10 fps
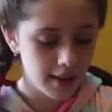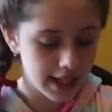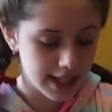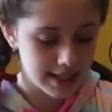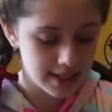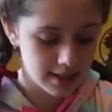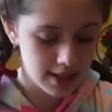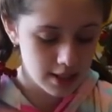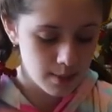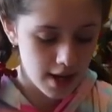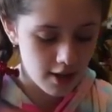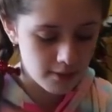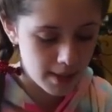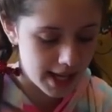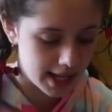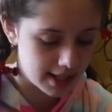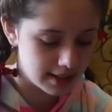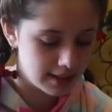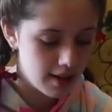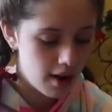Okay, so this pair of
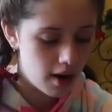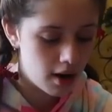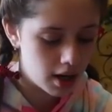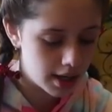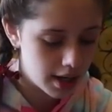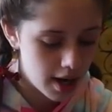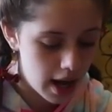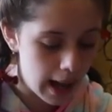pants are